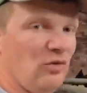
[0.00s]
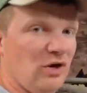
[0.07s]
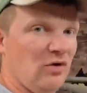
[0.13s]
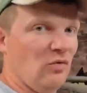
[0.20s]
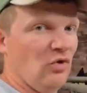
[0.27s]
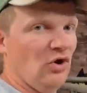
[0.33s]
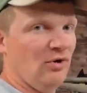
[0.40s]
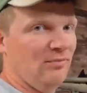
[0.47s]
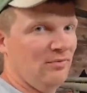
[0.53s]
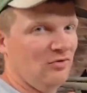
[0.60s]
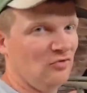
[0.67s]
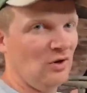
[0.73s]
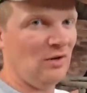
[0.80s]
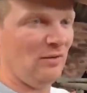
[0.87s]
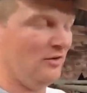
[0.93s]
gonna worm him
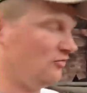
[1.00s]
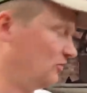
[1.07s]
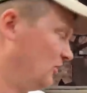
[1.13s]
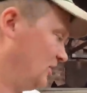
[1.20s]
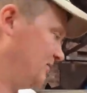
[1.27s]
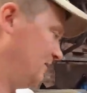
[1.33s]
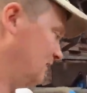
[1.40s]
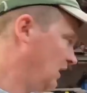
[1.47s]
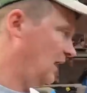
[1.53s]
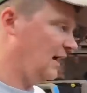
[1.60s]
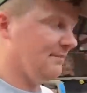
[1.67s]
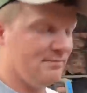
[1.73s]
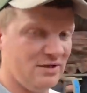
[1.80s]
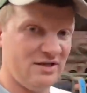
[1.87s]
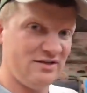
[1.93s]
as well whilst we have got him
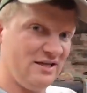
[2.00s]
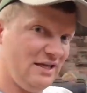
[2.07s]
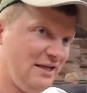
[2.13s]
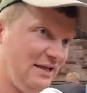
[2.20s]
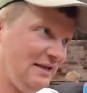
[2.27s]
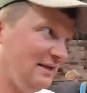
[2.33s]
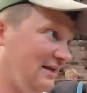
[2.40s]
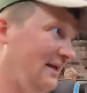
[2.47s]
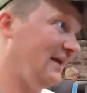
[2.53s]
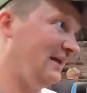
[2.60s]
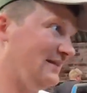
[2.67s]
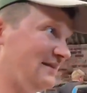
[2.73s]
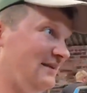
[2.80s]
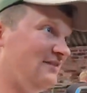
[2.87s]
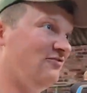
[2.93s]
in um, because he
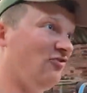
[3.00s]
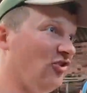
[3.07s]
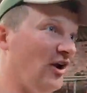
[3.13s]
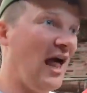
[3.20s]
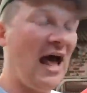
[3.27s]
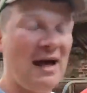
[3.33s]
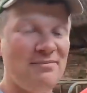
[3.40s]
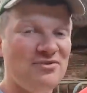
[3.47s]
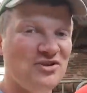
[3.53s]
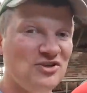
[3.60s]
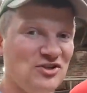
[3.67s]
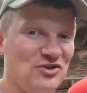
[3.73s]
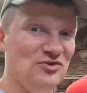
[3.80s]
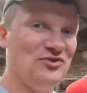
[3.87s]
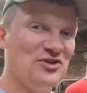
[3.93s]
is in for an
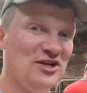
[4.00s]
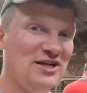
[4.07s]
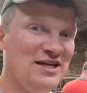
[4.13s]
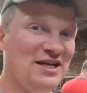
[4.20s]
absolute